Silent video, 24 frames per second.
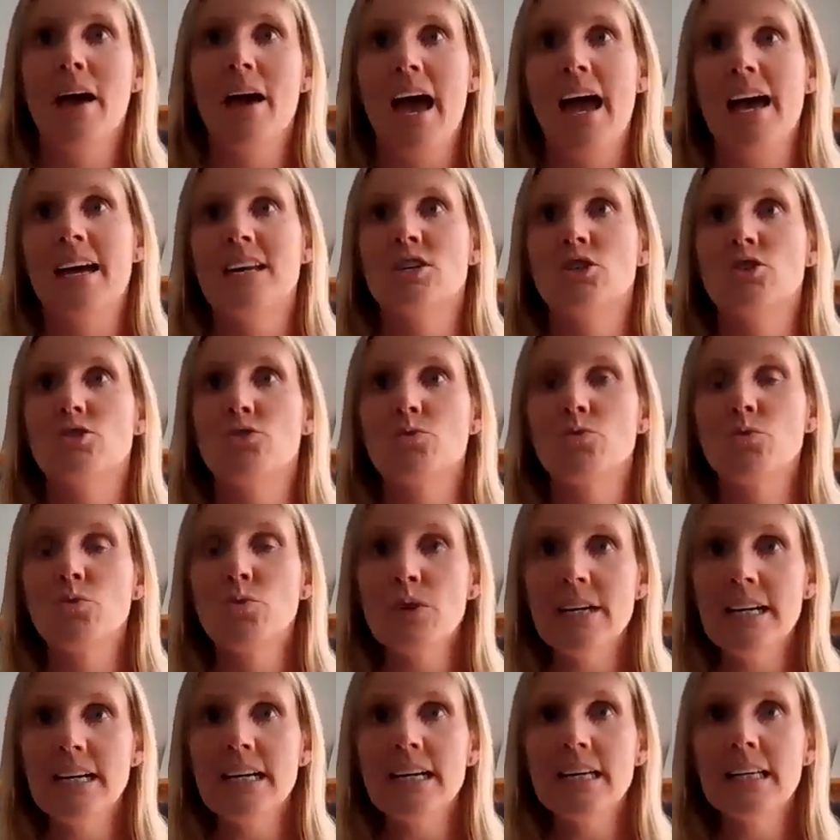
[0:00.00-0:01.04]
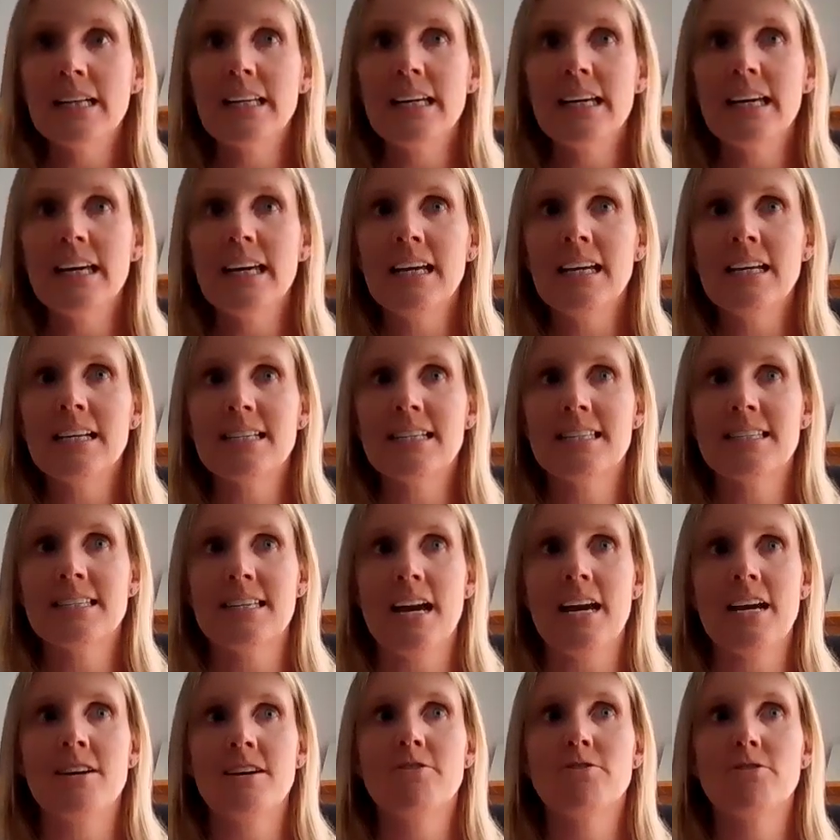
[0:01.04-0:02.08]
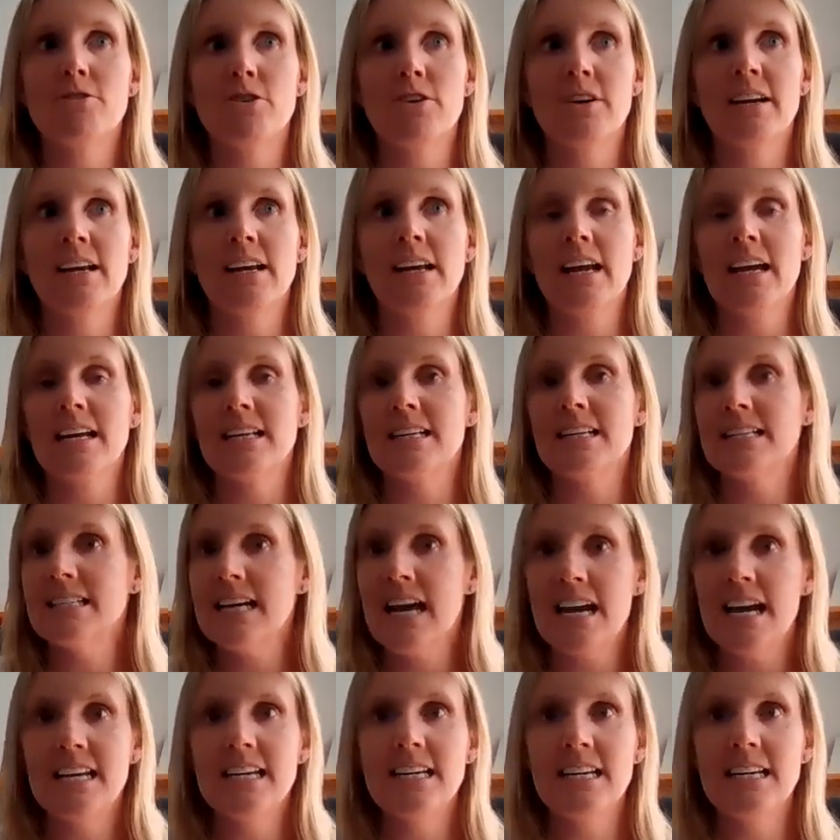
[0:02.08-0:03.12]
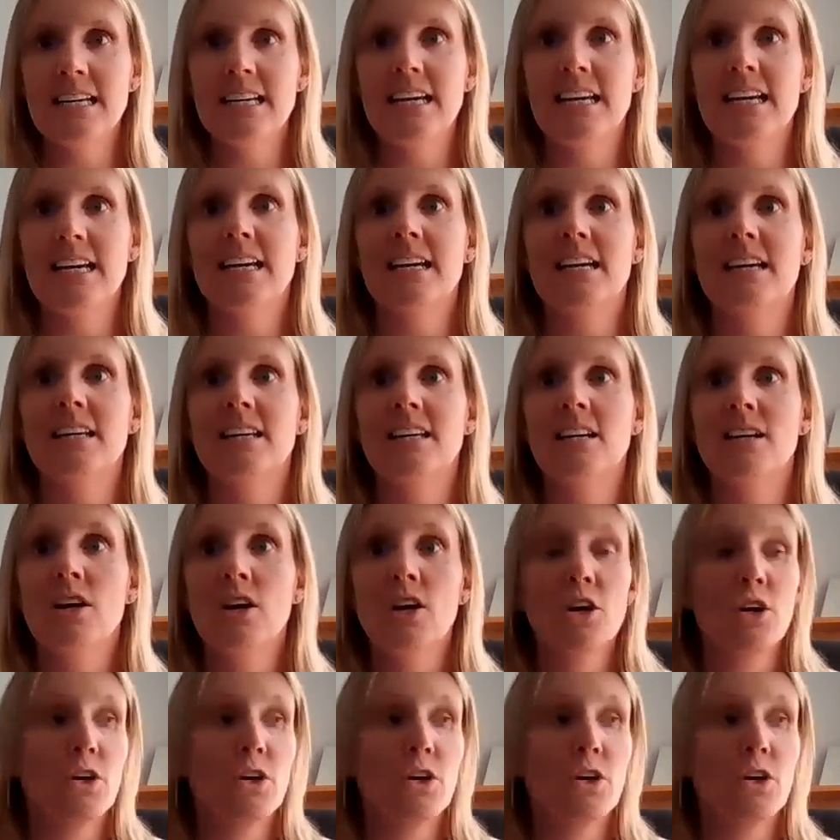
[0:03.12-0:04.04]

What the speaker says: and really savoring and taking in